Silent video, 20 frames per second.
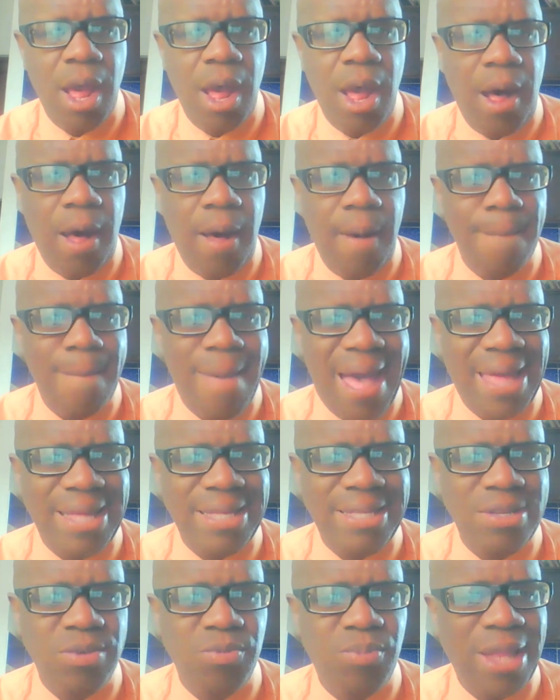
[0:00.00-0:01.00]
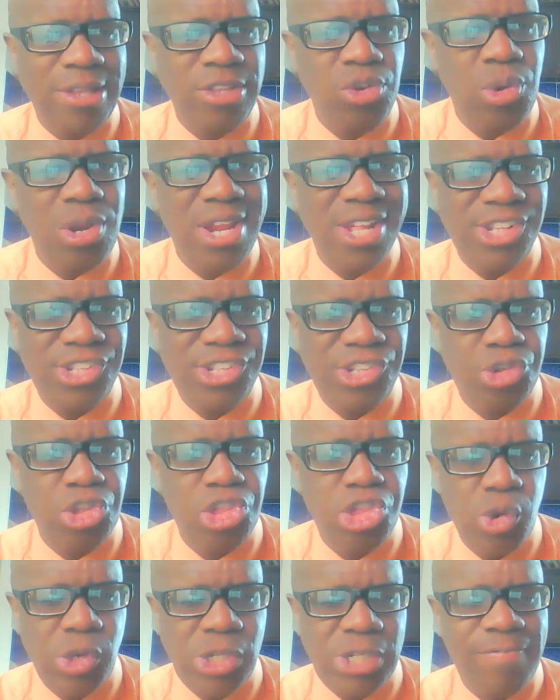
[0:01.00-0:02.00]
Um, when you listen to
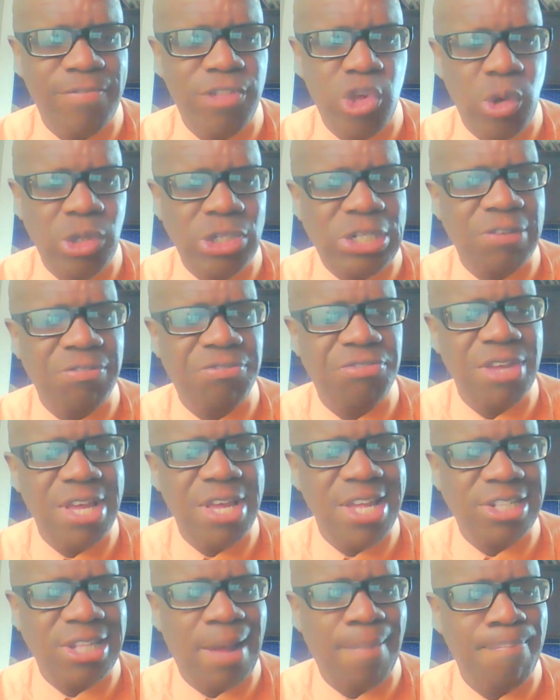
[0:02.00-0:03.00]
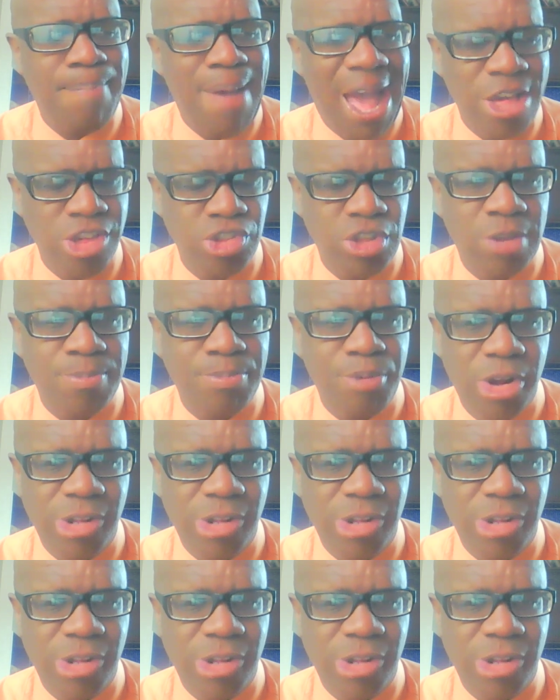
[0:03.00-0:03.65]
Joseph, Joseph is a passionate